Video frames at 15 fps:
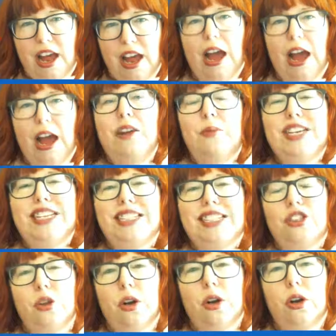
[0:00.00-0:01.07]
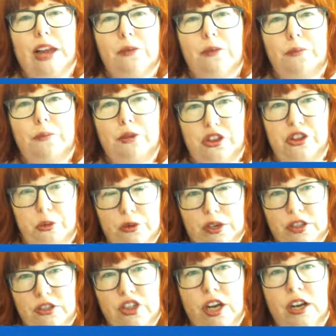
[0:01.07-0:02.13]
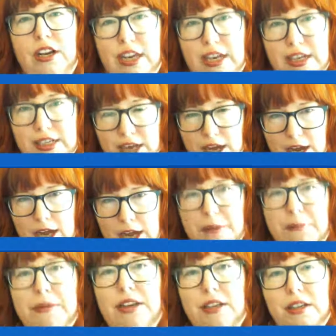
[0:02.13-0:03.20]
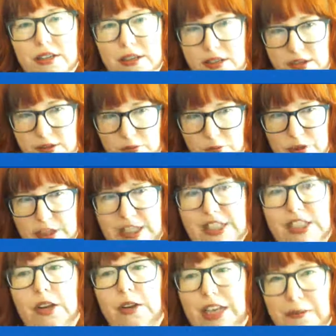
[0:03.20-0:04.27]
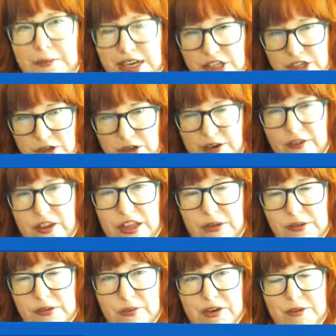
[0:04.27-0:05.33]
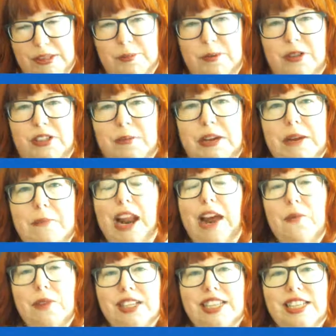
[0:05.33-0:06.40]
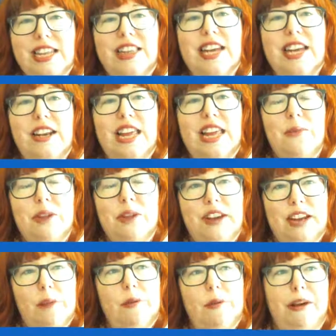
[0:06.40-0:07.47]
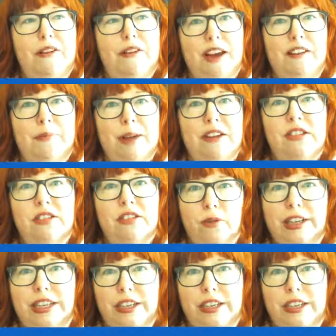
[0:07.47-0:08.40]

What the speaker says: like, we just sort of like would put through a chunk at a time and really slowly and make sure everything was where it was supposed to be. But I will say at the end of the day, we've ended up with about 5 pounds of really